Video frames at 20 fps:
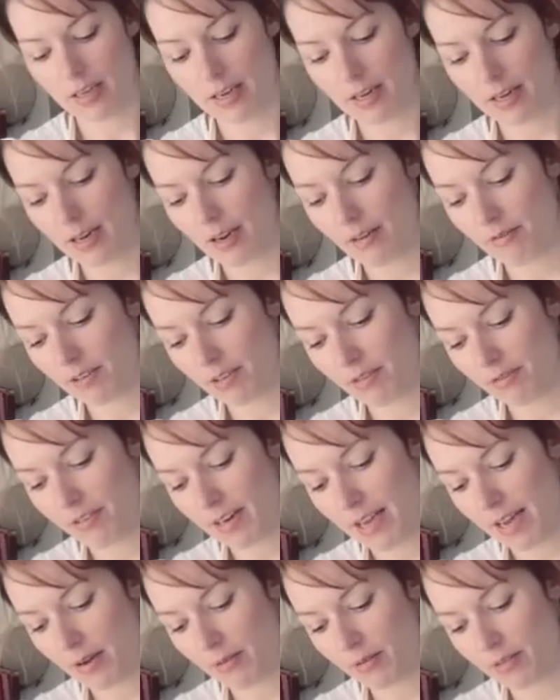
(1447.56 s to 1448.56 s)
like lovely
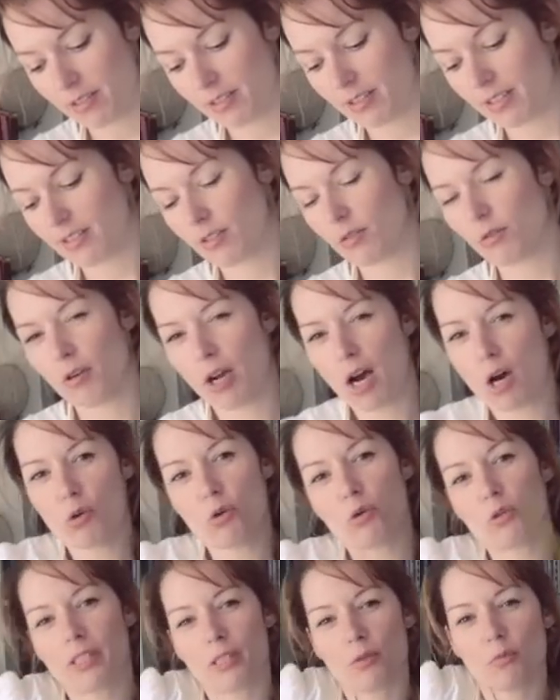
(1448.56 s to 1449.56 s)
flowers. It's all
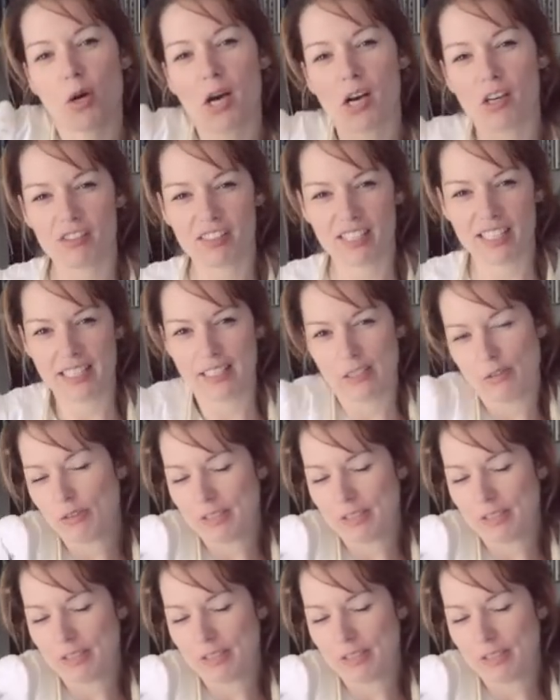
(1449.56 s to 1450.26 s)
oldie worldy and